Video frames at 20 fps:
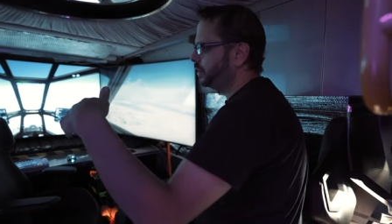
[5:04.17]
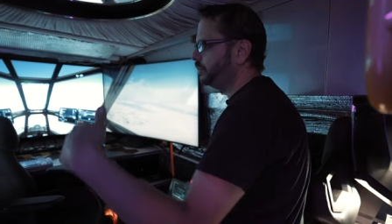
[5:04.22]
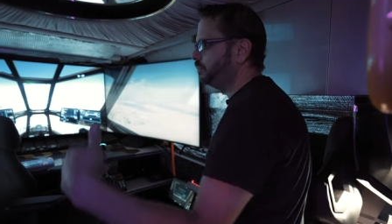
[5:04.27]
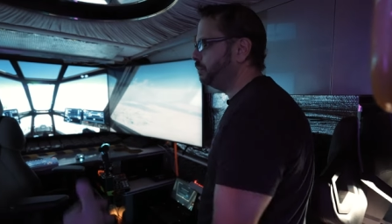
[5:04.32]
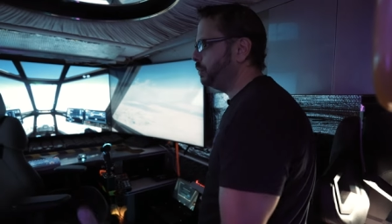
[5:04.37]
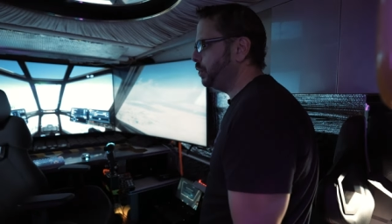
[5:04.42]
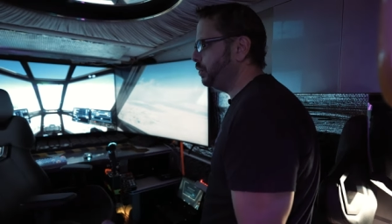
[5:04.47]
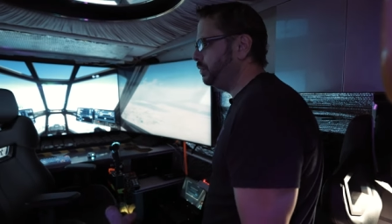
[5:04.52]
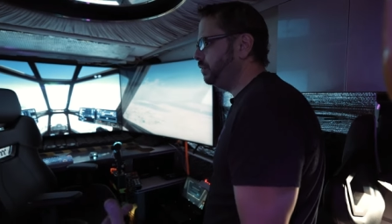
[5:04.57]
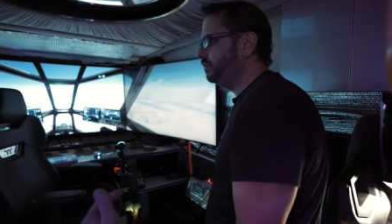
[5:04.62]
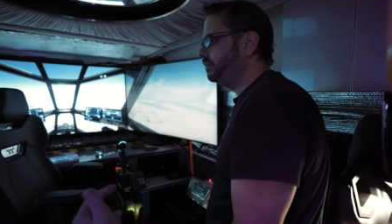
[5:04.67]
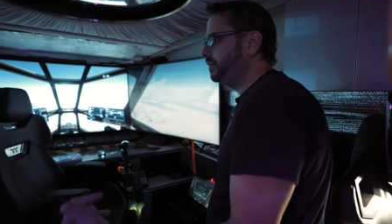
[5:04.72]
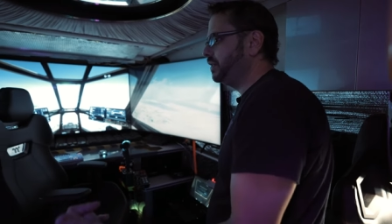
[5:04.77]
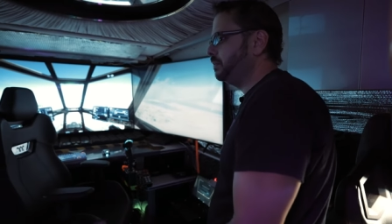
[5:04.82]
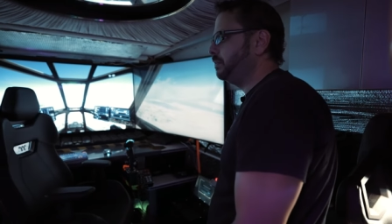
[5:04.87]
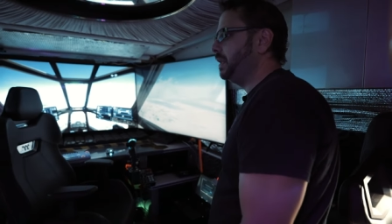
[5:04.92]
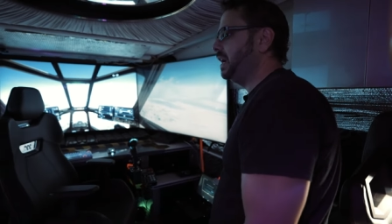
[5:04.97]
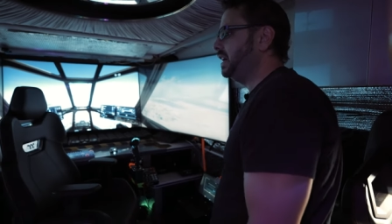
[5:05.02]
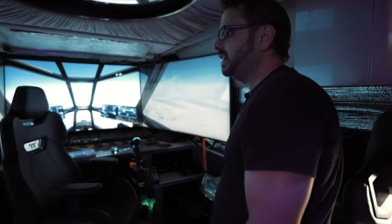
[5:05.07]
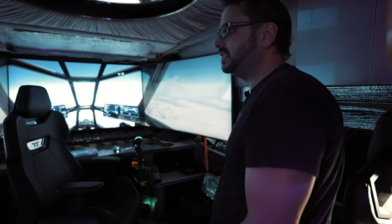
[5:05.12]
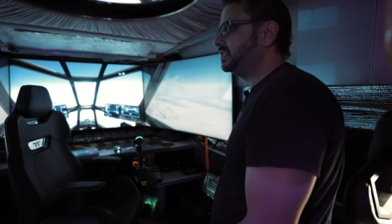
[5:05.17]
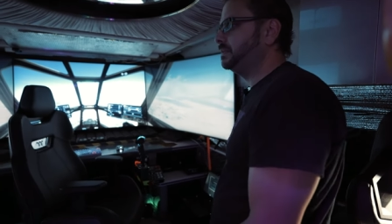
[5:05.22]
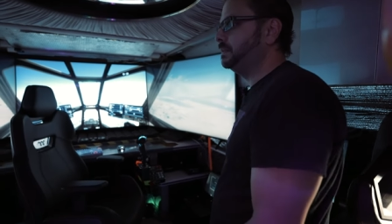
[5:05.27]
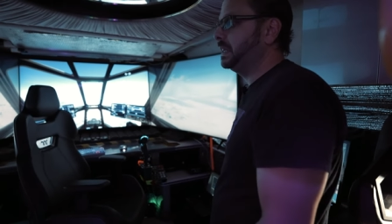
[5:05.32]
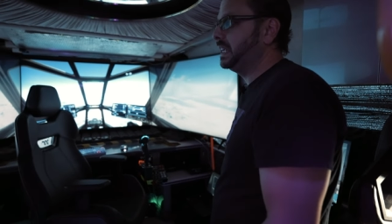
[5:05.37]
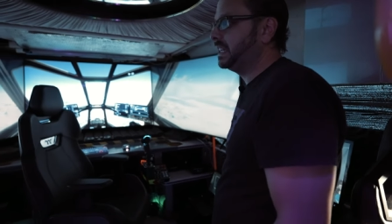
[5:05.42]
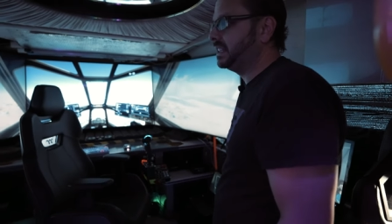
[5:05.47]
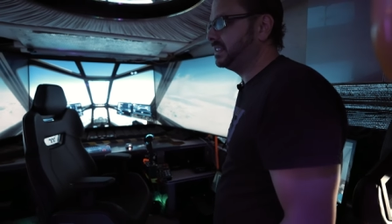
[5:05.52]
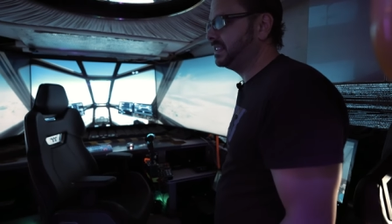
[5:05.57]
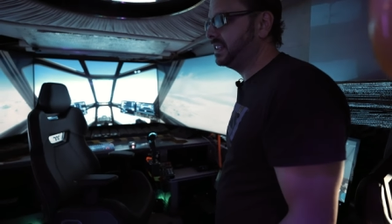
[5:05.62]
to move the bus,
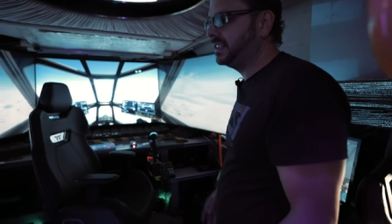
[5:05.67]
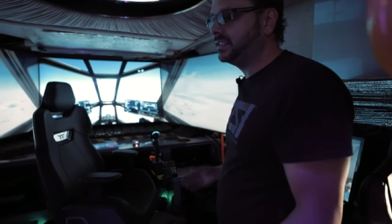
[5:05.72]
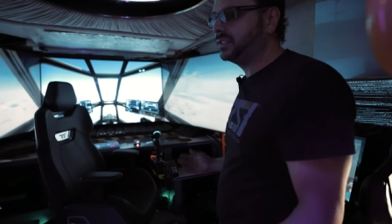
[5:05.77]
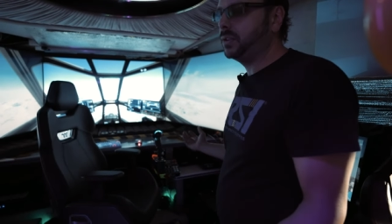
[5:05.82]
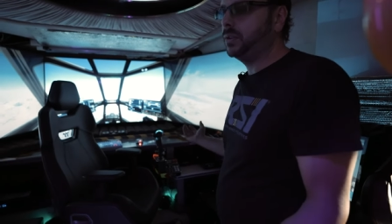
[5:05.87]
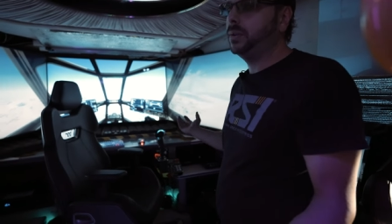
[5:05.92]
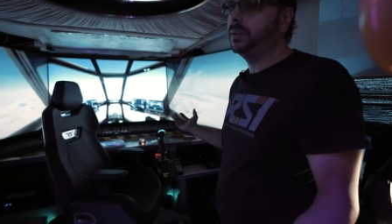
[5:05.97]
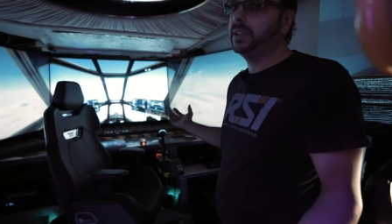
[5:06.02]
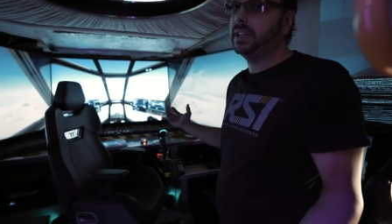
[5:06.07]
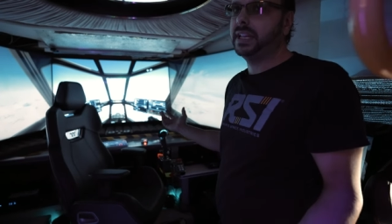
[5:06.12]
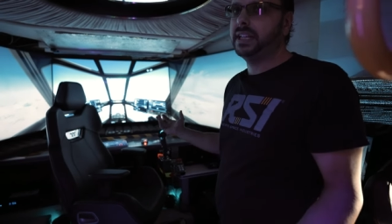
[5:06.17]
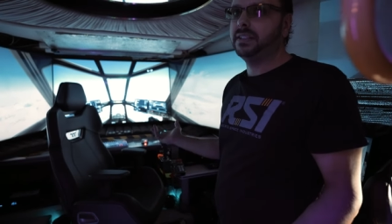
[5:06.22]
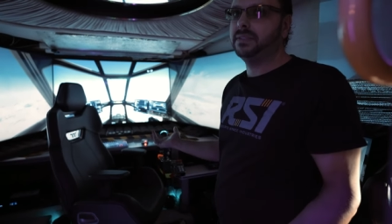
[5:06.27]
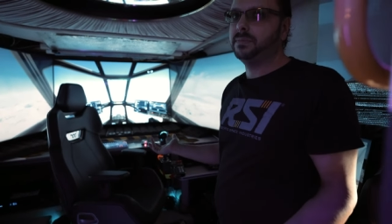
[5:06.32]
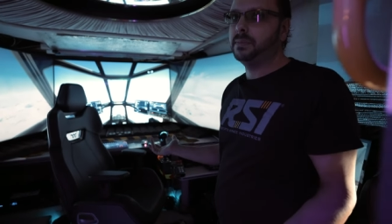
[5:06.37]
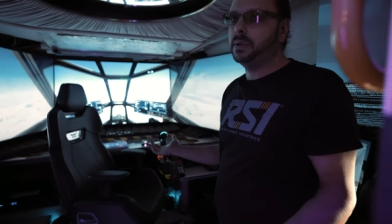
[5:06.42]
because this whole thing's